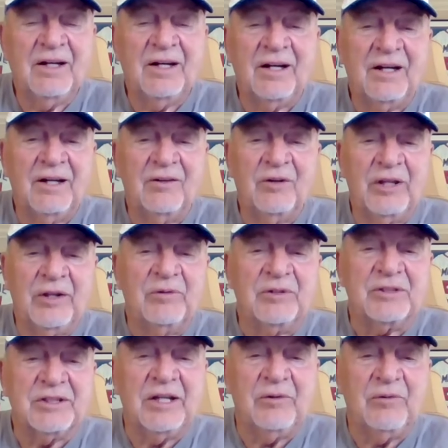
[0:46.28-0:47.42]
uh, there
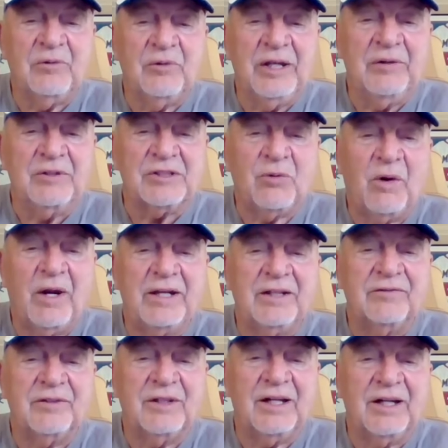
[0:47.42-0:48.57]
was it, it was quite
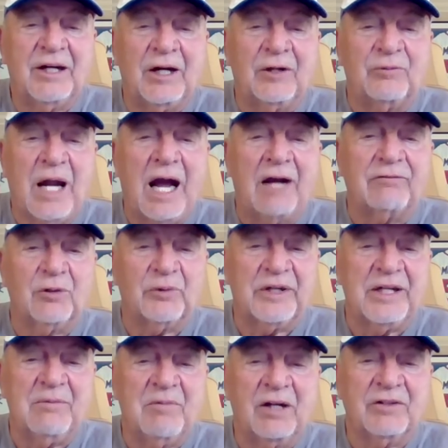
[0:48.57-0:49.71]
a, a
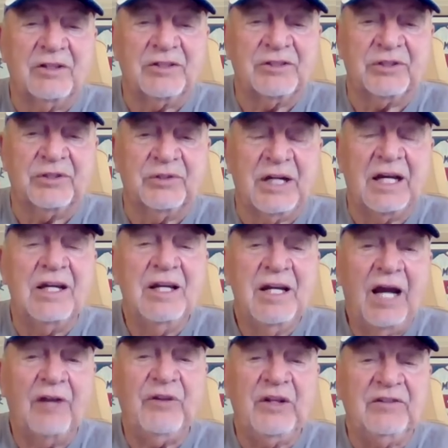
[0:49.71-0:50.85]
rivalry among the two, and I
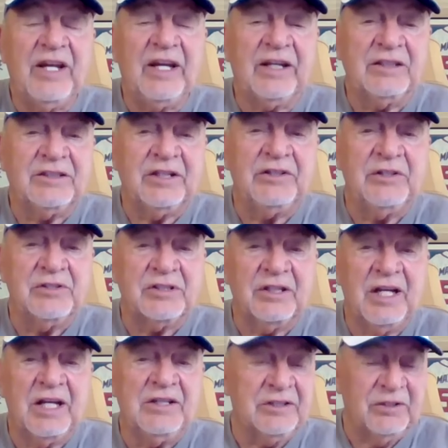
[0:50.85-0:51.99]
I think that continues
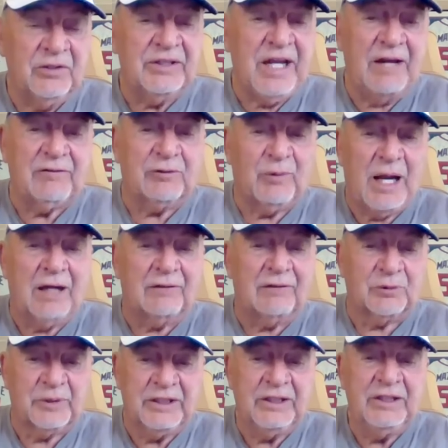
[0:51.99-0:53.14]
today. You can only have a
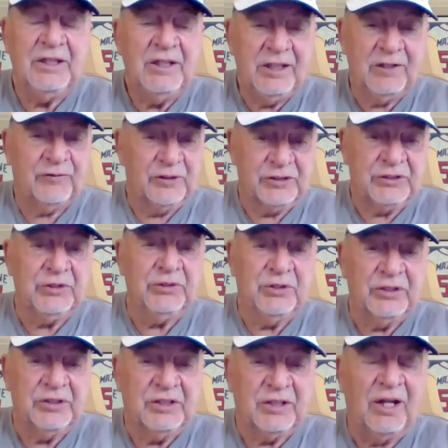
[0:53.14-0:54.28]
rivalry if there's two
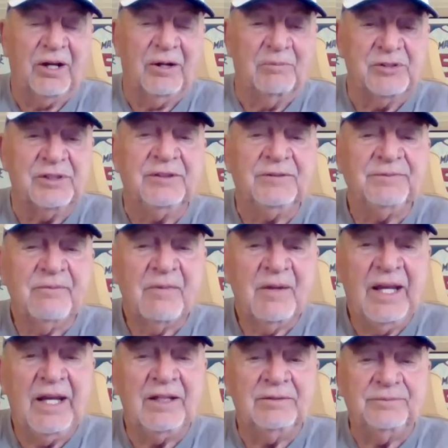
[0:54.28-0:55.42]
good clubs,
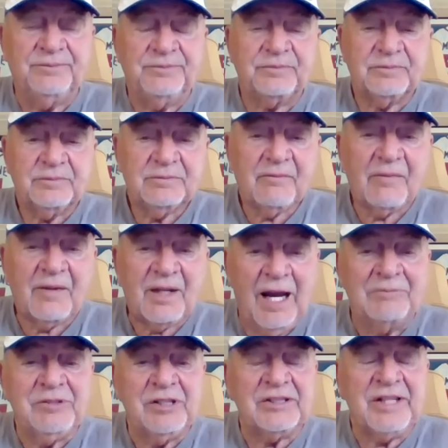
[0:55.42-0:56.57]
and
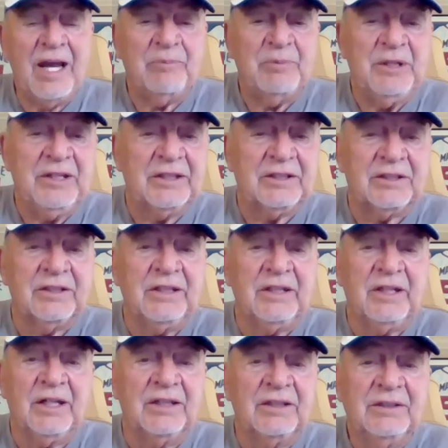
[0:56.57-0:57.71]
I'm just happy that the
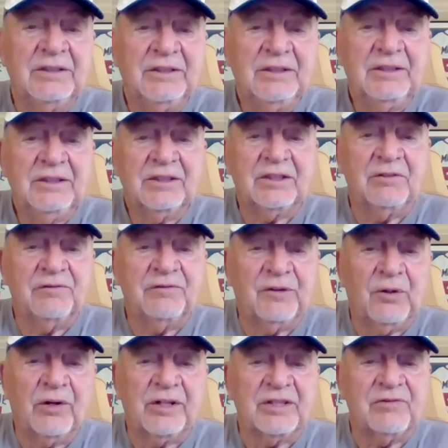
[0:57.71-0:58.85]
uh, the
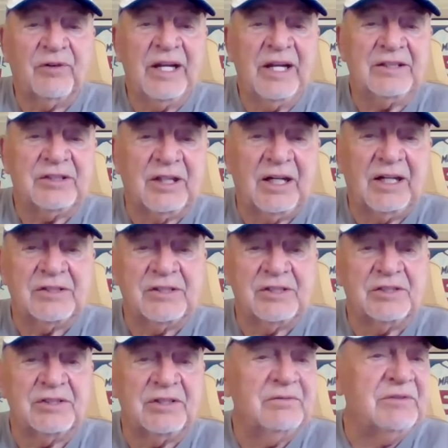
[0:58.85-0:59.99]
Florida's
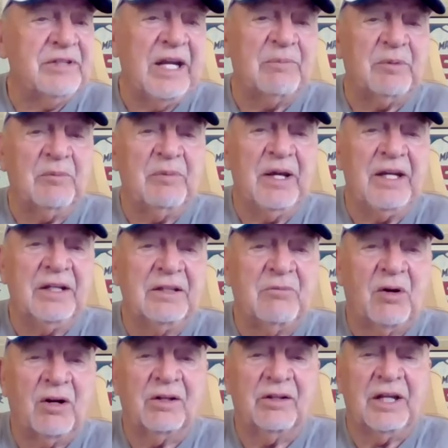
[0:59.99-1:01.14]
franchises, Tampa Bay and
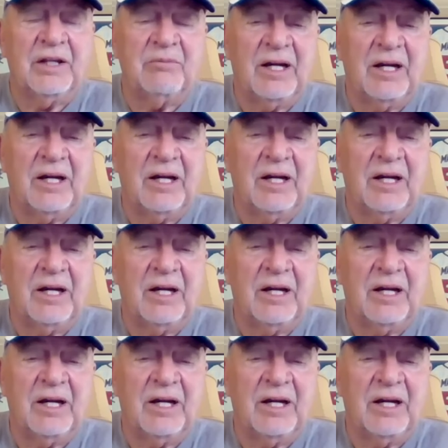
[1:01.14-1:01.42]
Mar- and